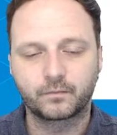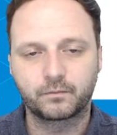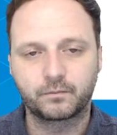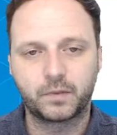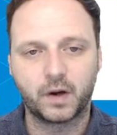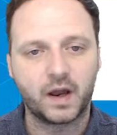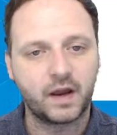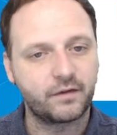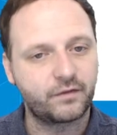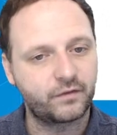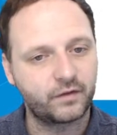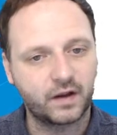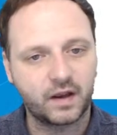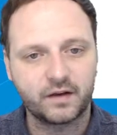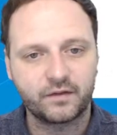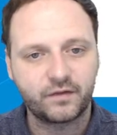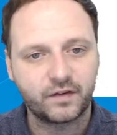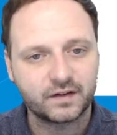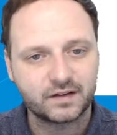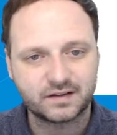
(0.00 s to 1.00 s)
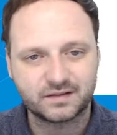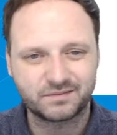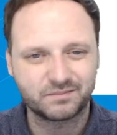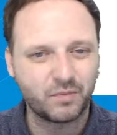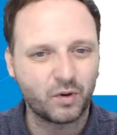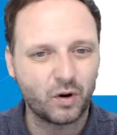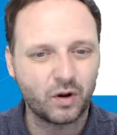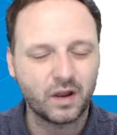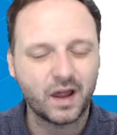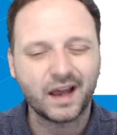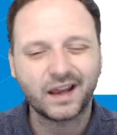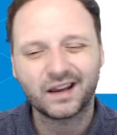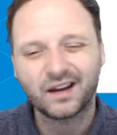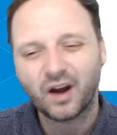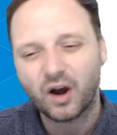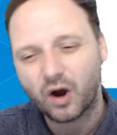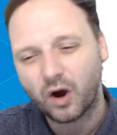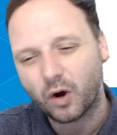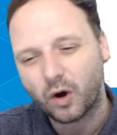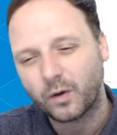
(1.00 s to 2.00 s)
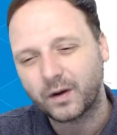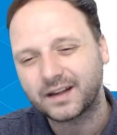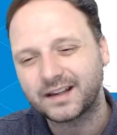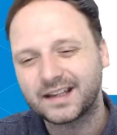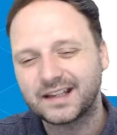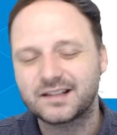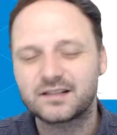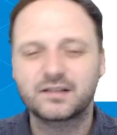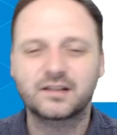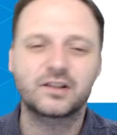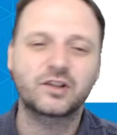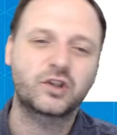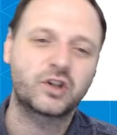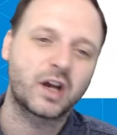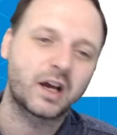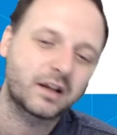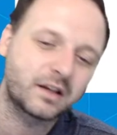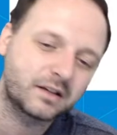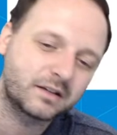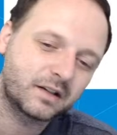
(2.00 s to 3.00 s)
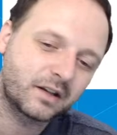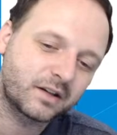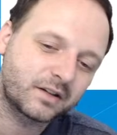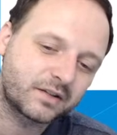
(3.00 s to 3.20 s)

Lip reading: But if it's more like, oh, he needs to gel into the